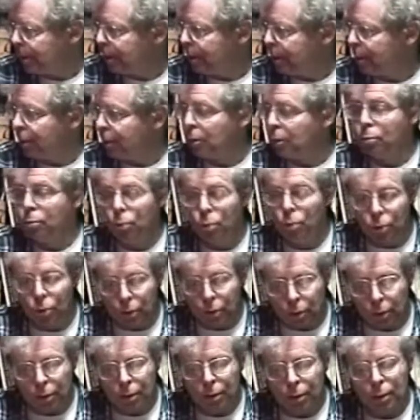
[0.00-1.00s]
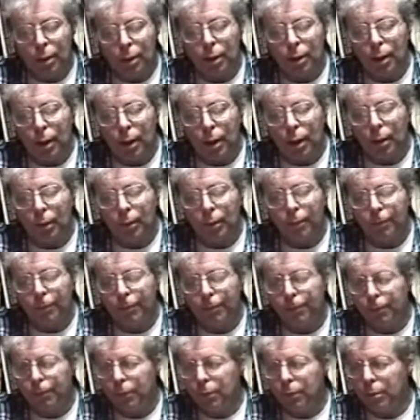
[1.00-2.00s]
ruler
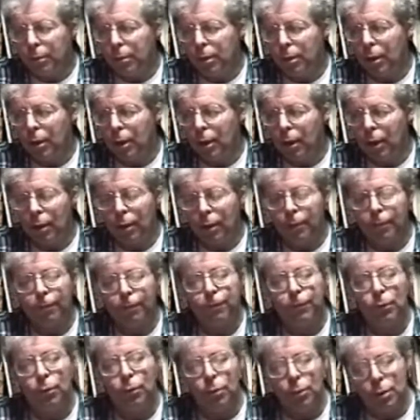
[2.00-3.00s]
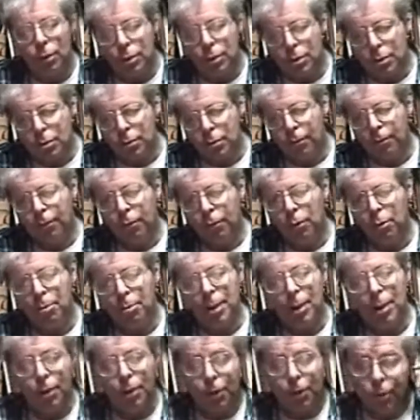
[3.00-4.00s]
of Florence for
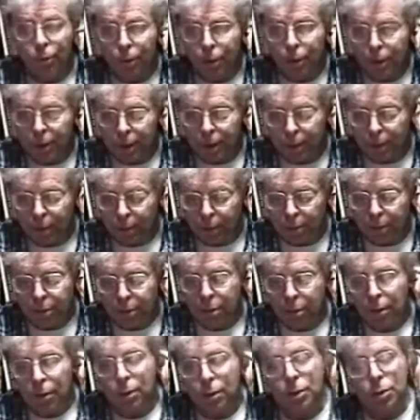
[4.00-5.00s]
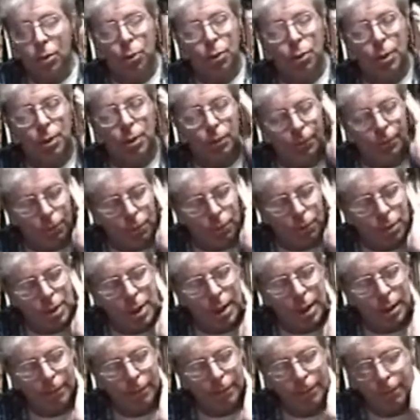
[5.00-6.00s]
about 30 years during the first
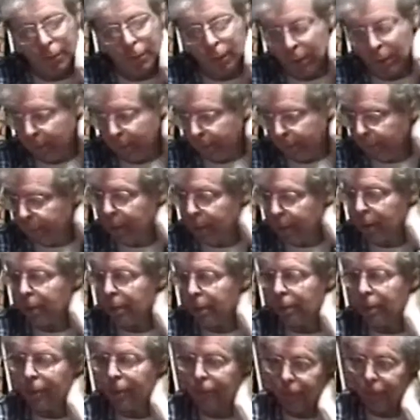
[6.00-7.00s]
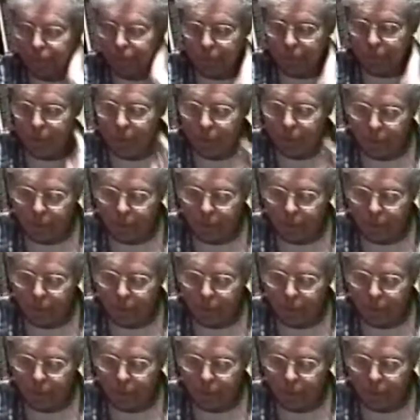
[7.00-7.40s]
half of the 15th